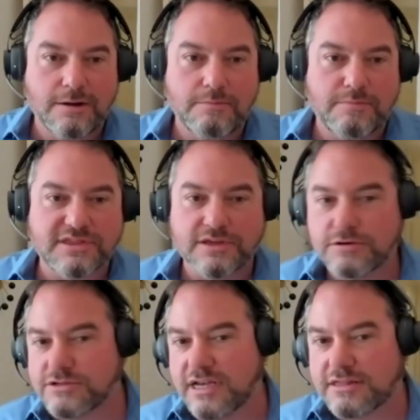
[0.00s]
But then
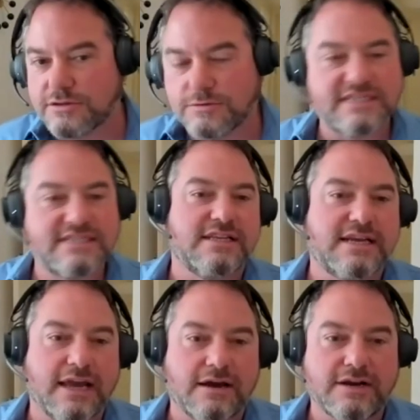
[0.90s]
there's like the rest of the
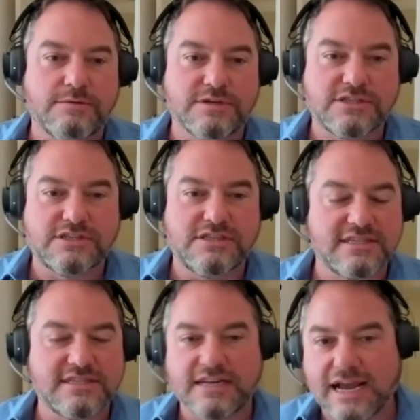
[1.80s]
county, which
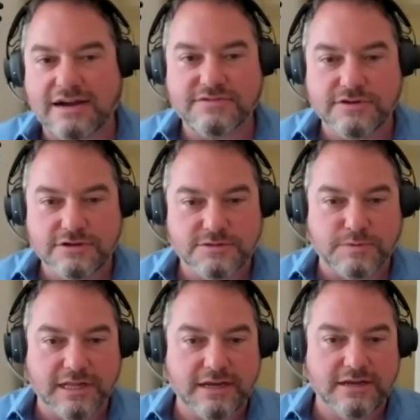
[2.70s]
doesn't have those
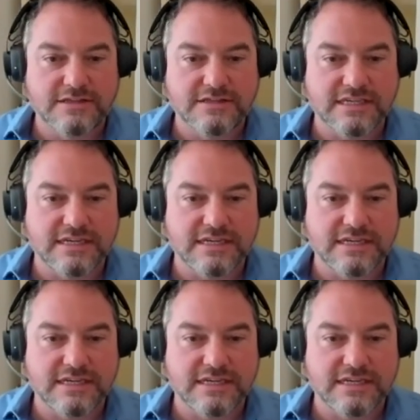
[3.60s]
plans,